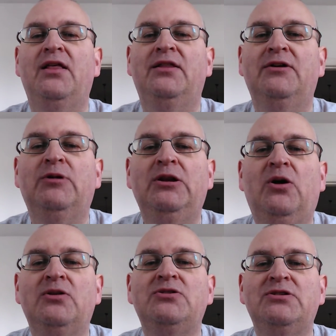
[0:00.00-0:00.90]
there were
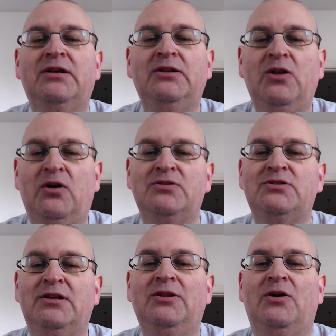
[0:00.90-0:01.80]
lots and lots
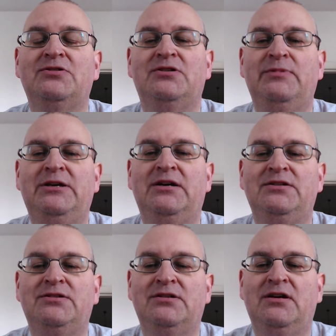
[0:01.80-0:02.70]
and lots of
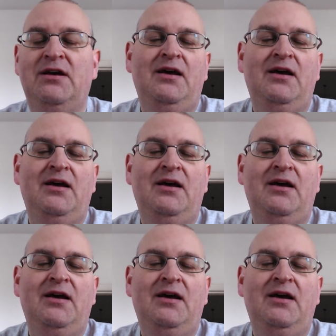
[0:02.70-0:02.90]
beers.